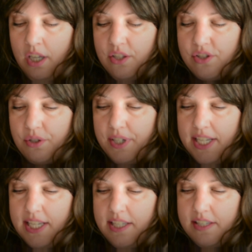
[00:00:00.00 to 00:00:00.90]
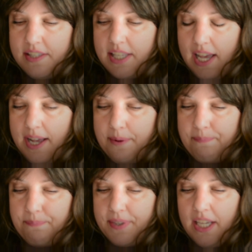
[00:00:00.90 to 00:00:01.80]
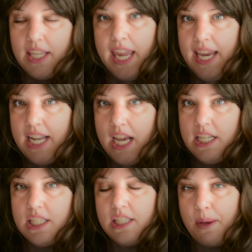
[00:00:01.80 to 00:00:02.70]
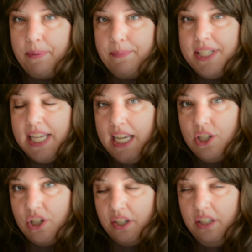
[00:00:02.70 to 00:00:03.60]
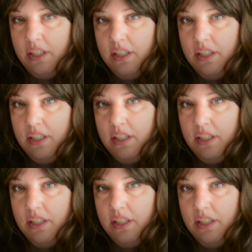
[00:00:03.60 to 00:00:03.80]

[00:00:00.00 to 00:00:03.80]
So it is a canine supplementation.